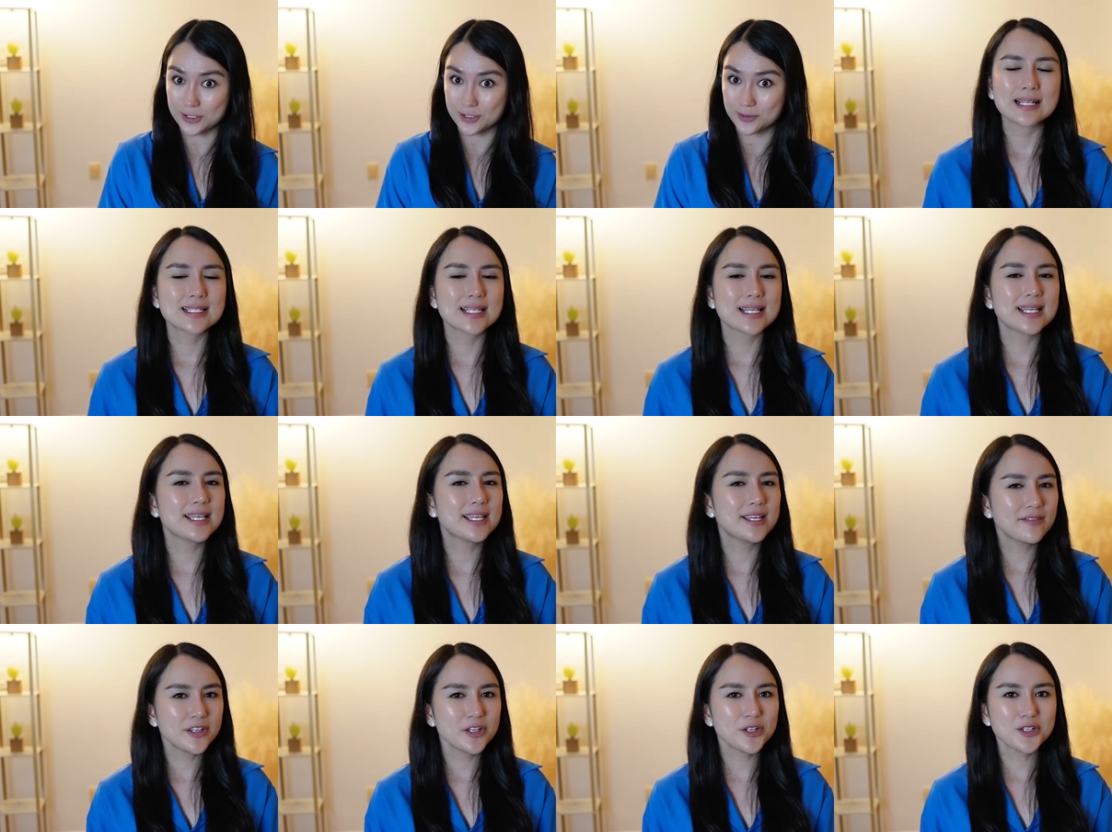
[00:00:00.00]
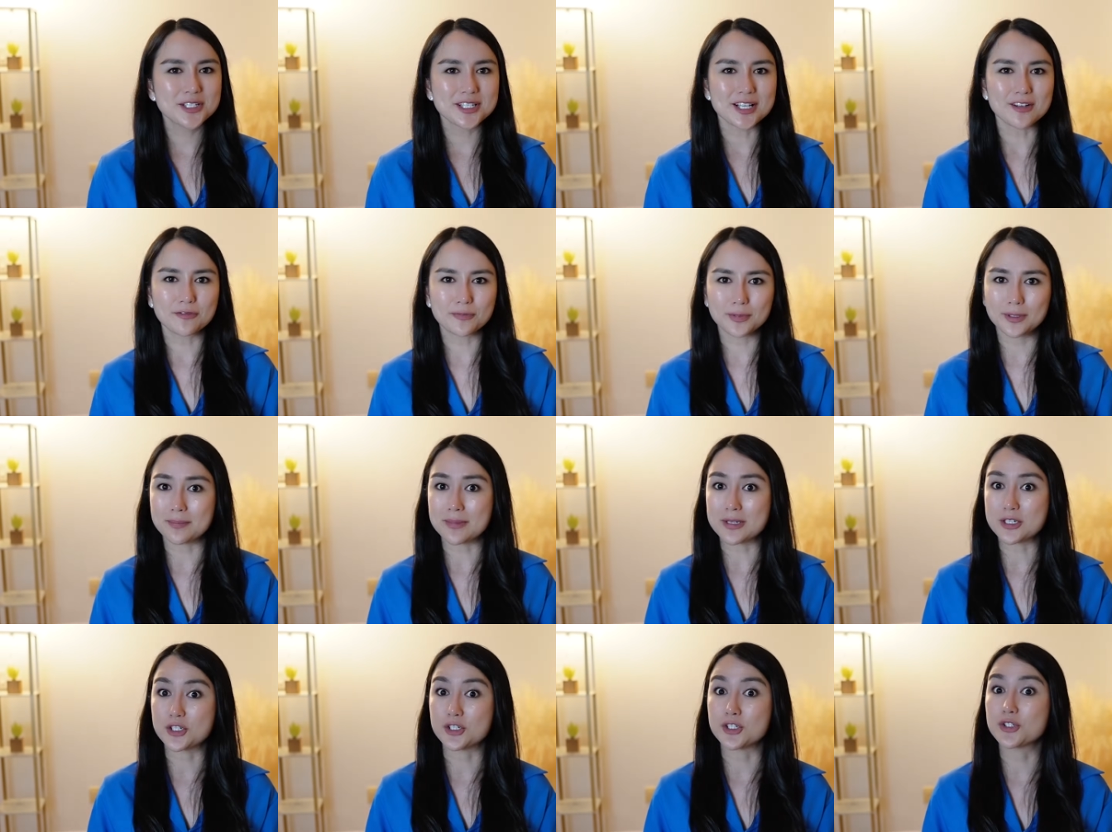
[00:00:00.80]
It's like giving yourself
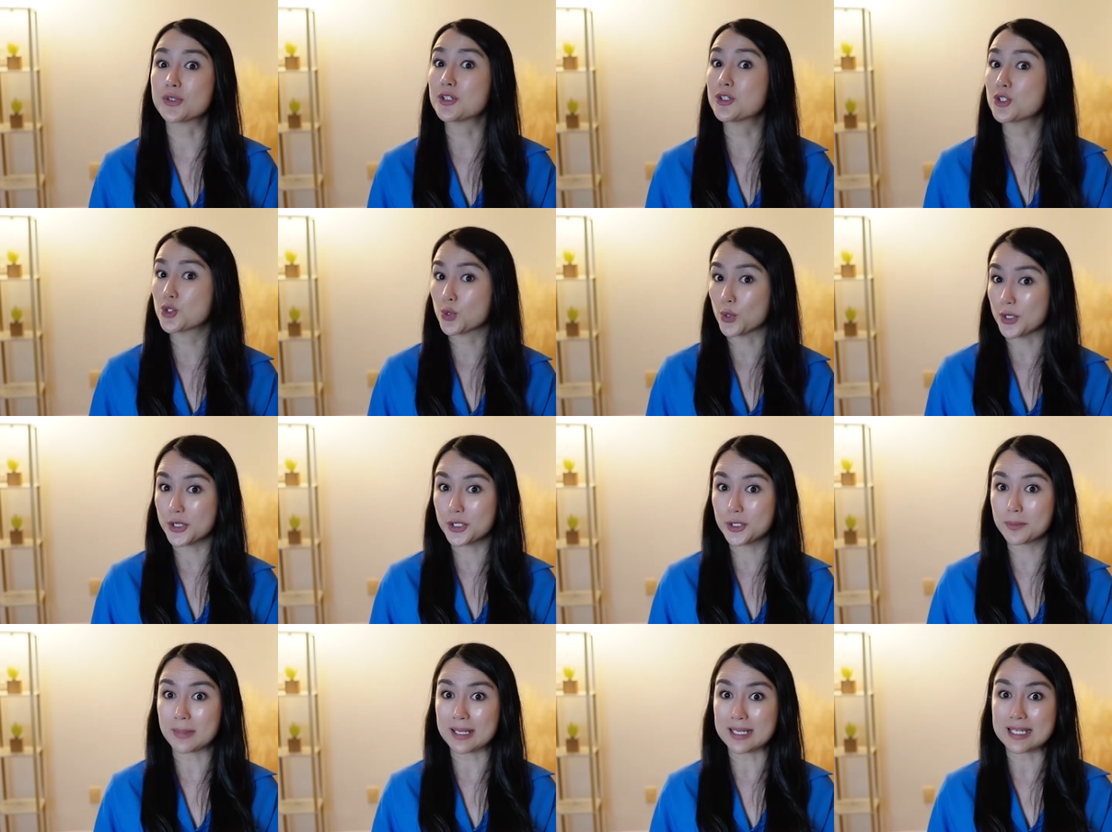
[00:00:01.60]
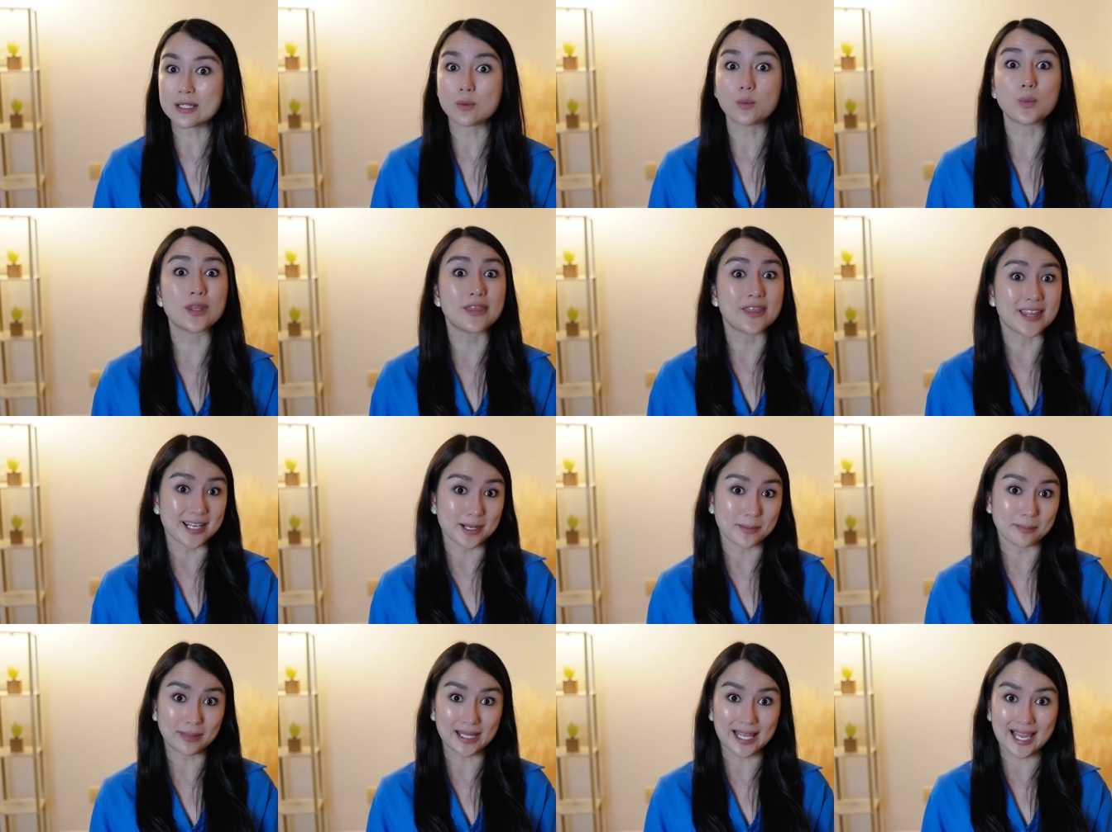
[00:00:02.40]
permission to enjoy your money within a
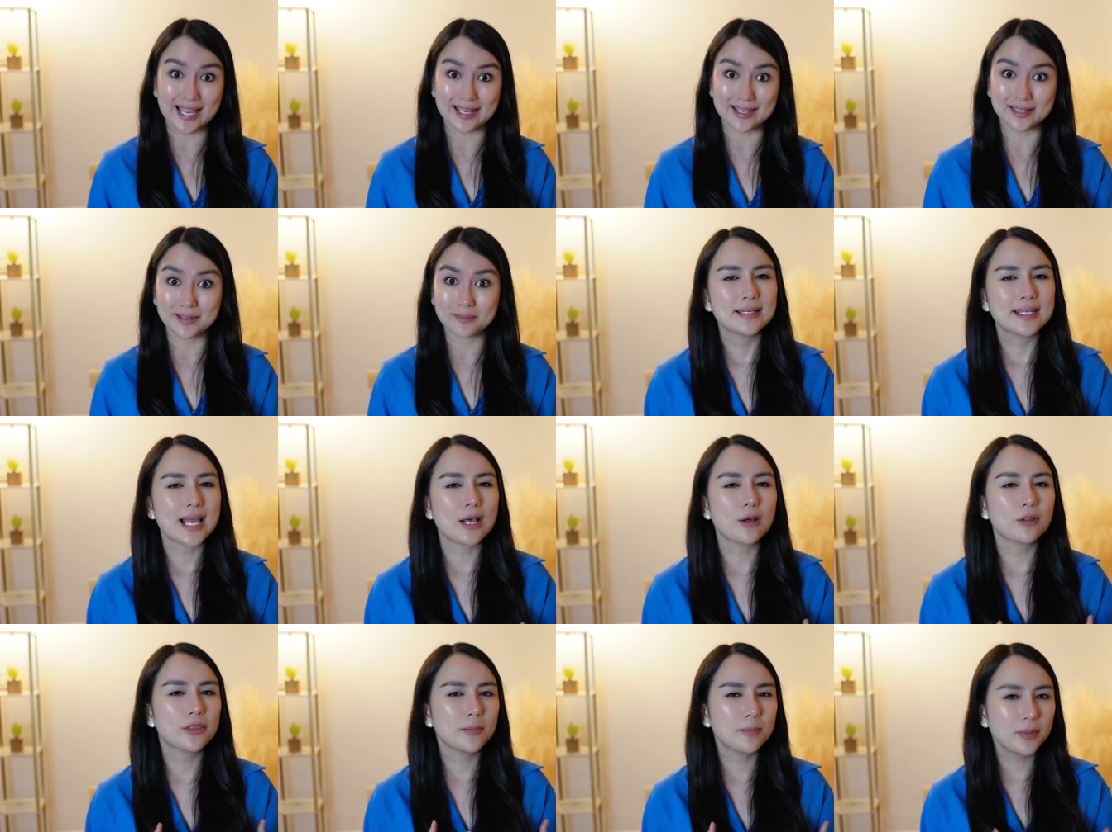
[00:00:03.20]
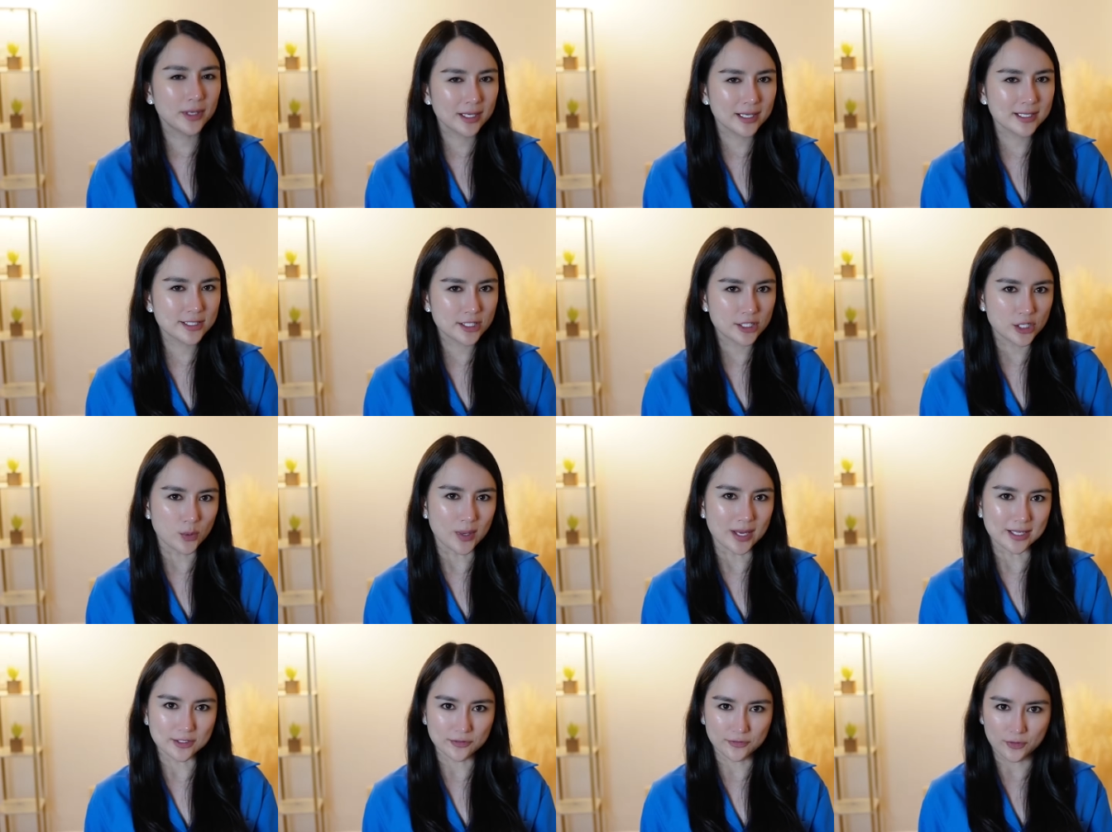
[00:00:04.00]
plan. Now, the book is
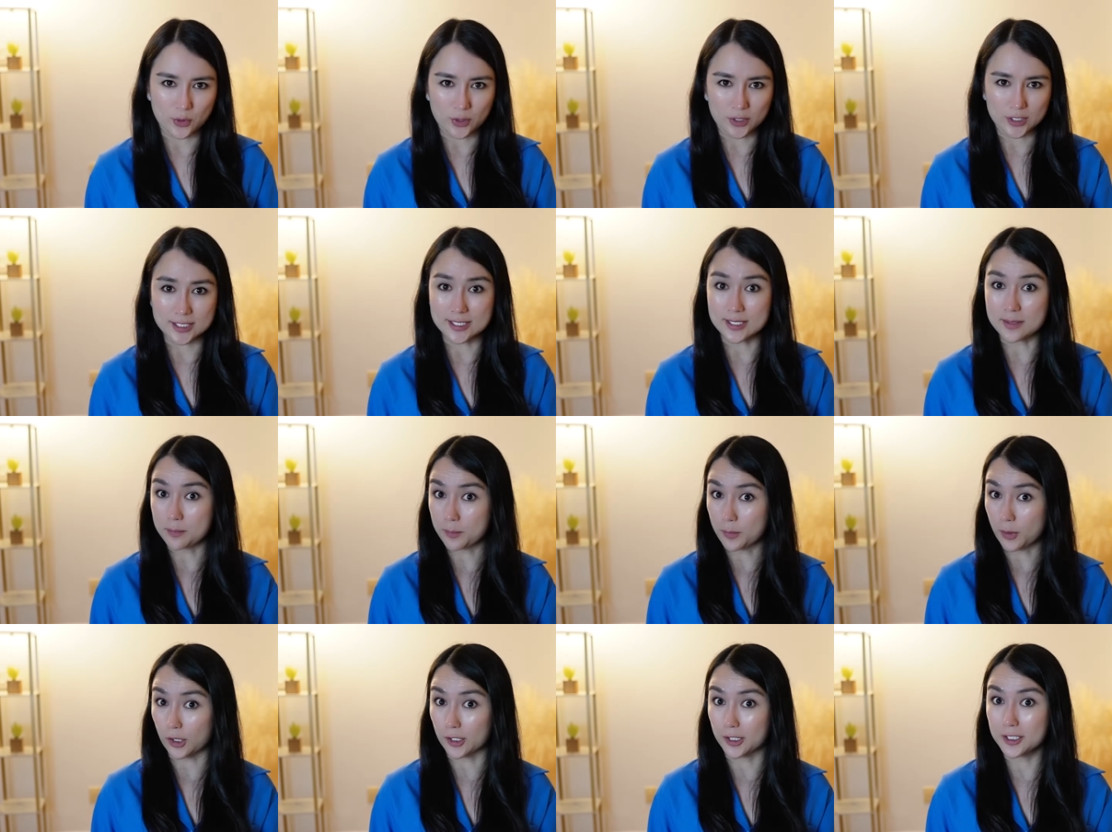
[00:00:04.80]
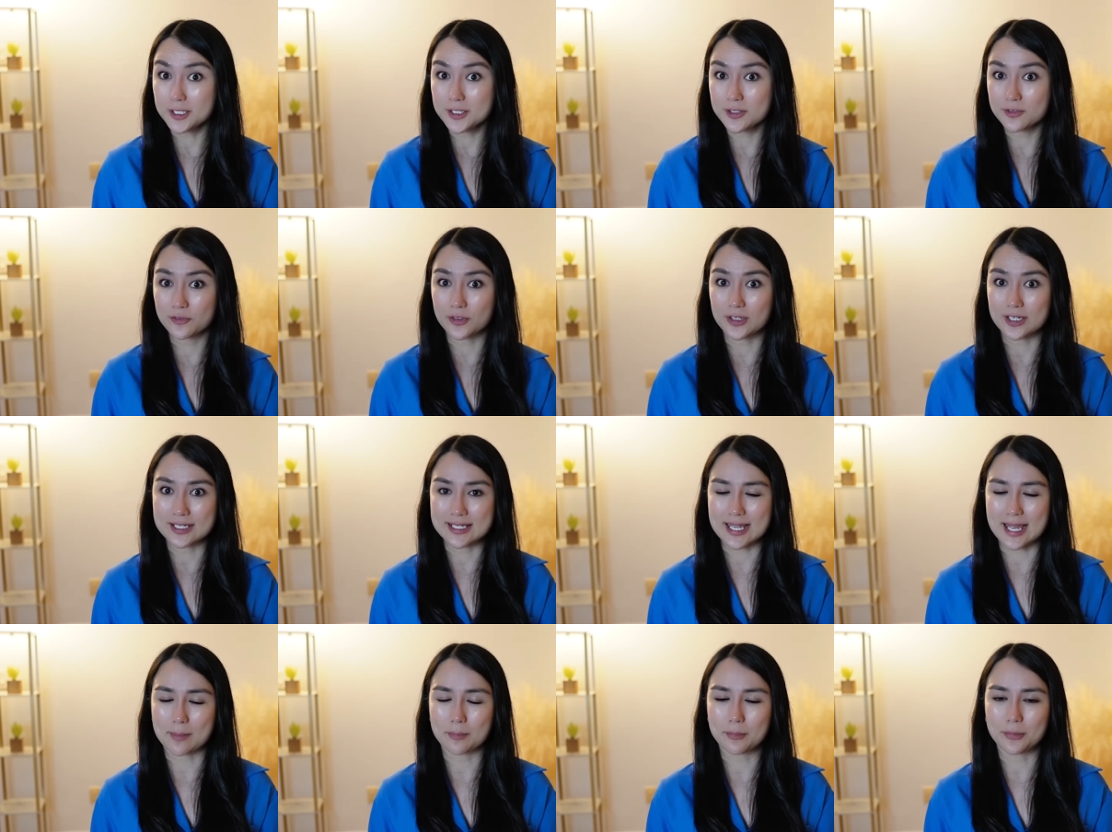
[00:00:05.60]
US focused in parts. For
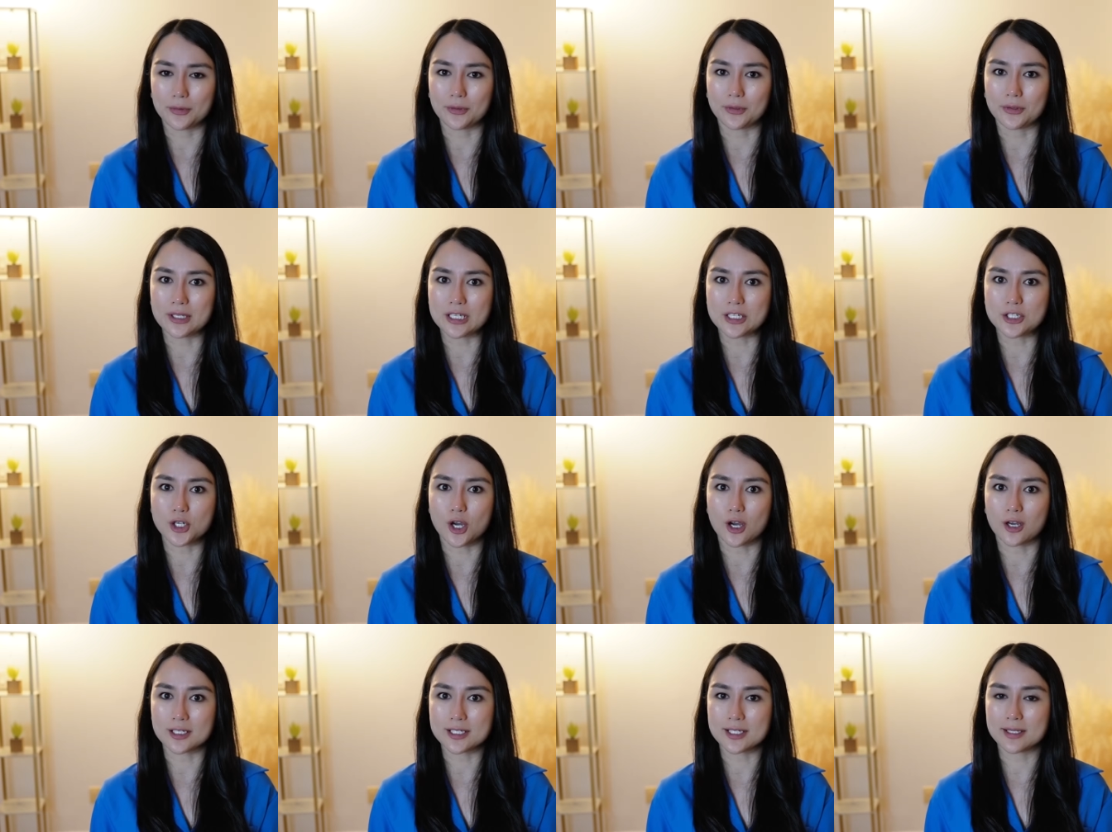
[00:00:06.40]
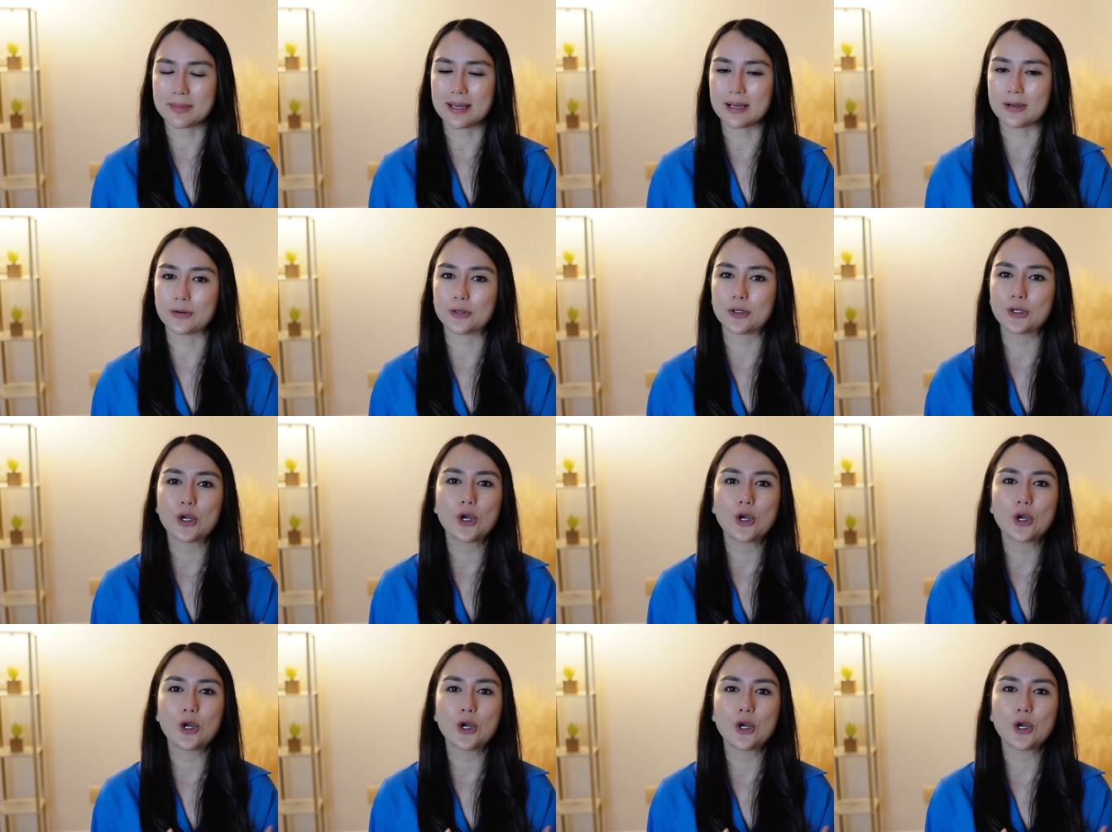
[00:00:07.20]
example, he talks about